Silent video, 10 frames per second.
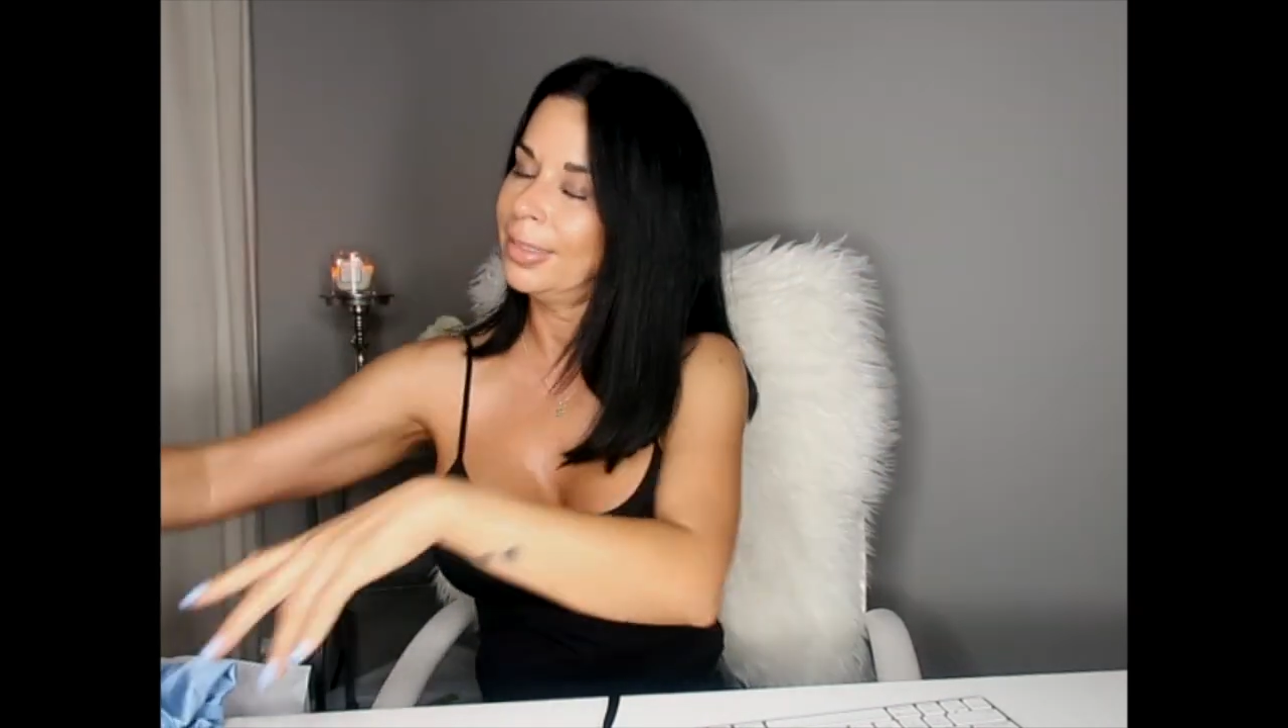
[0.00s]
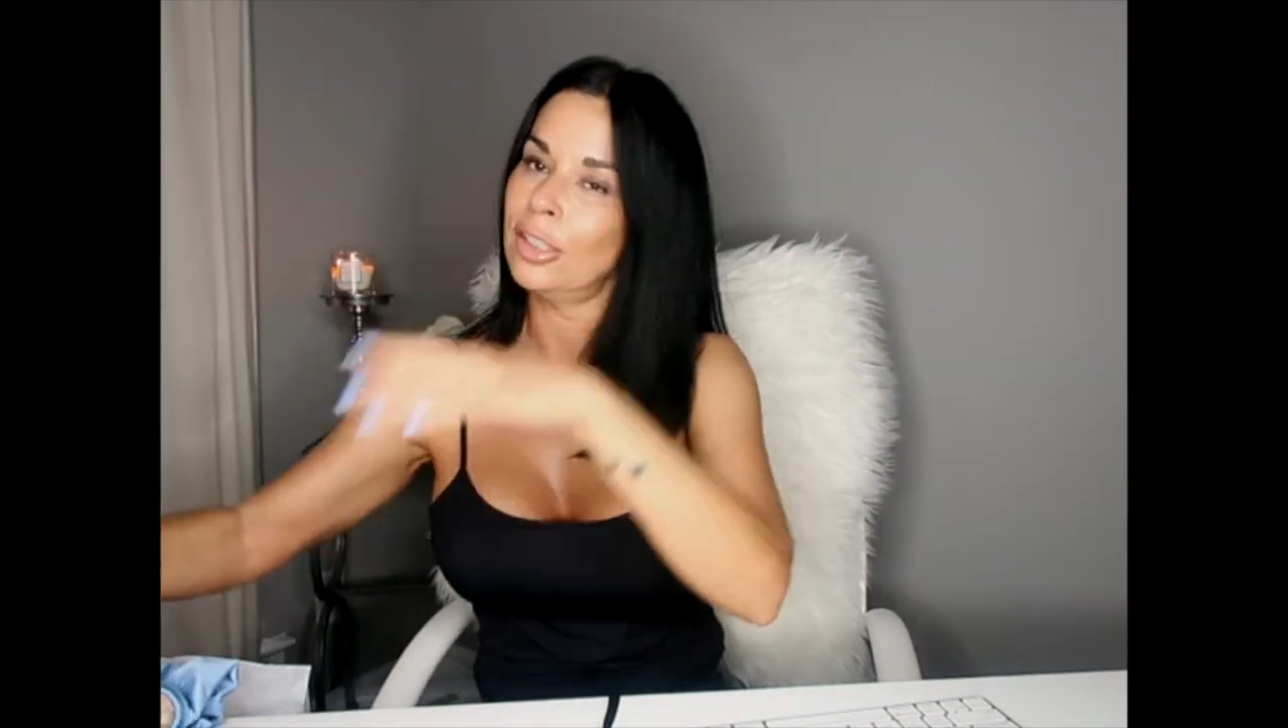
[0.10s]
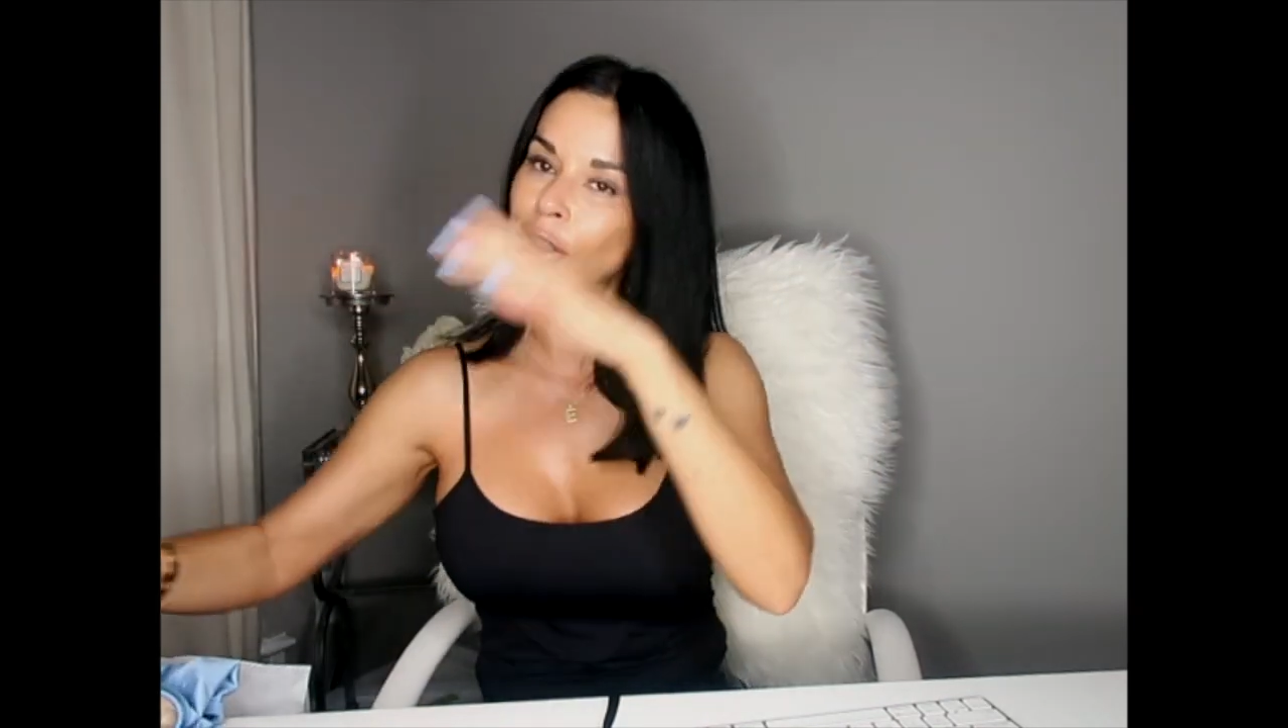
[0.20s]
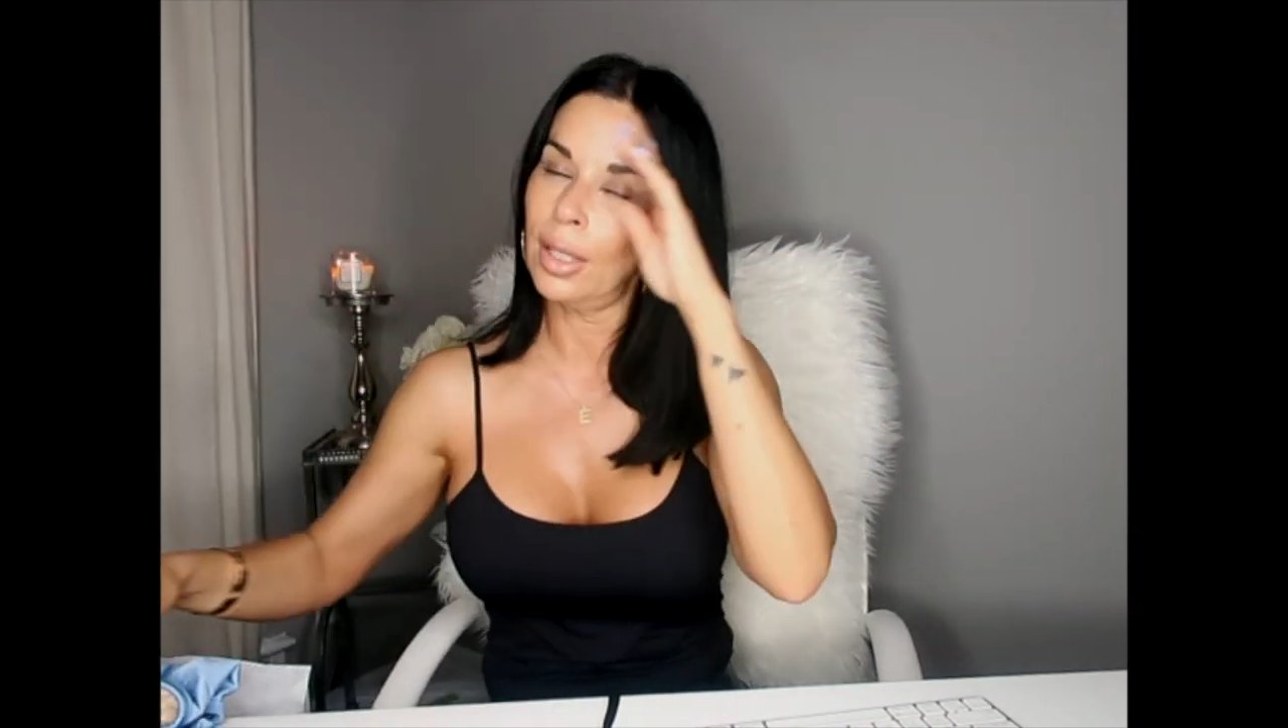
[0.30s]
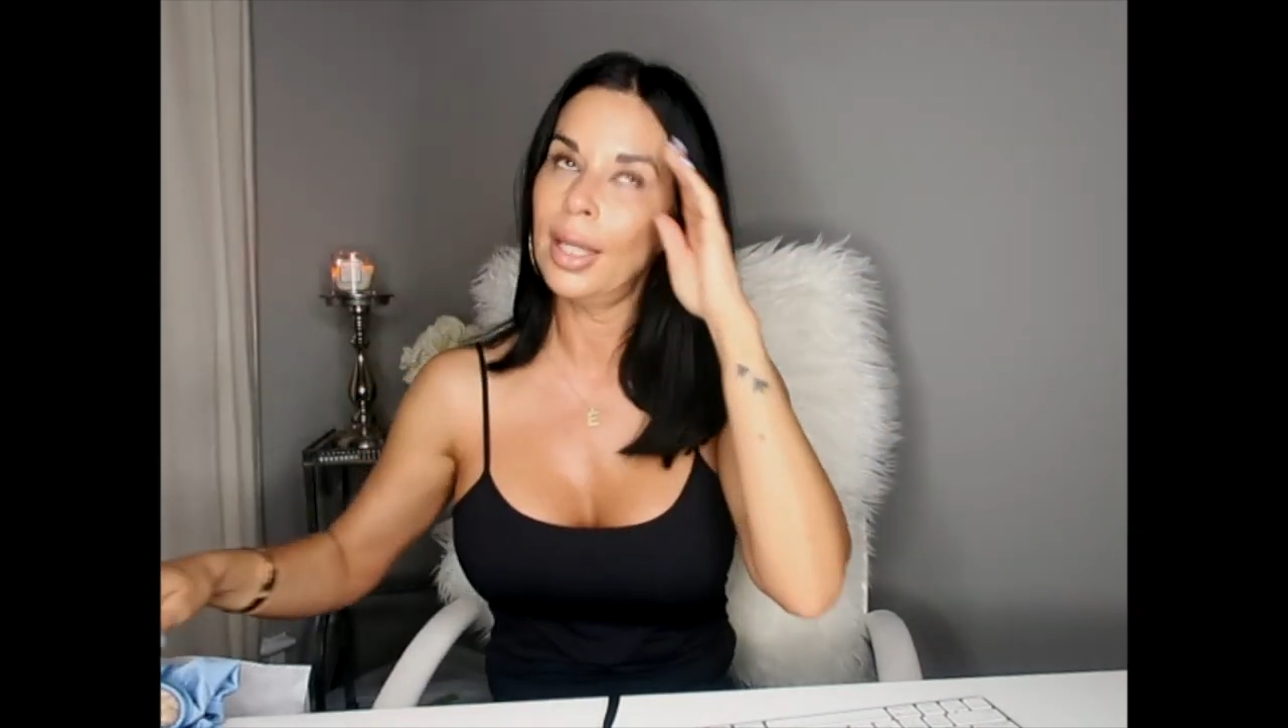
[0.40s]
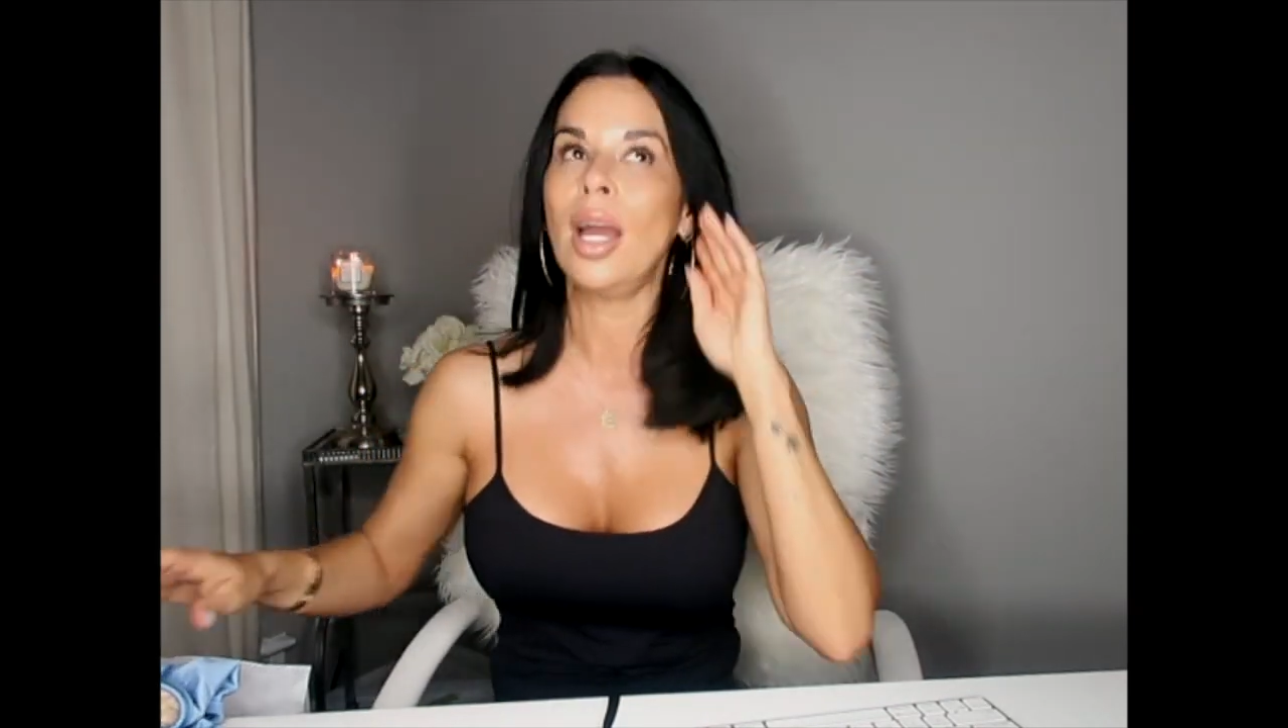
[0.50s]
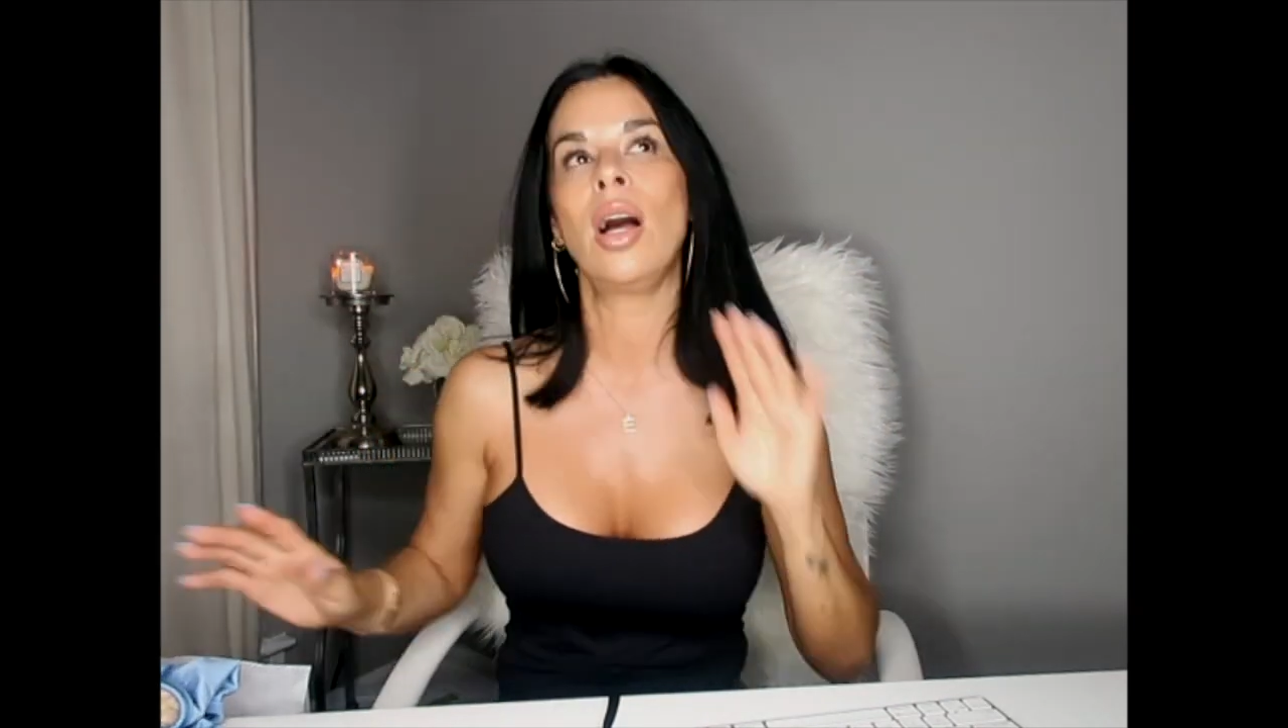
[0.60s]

I did try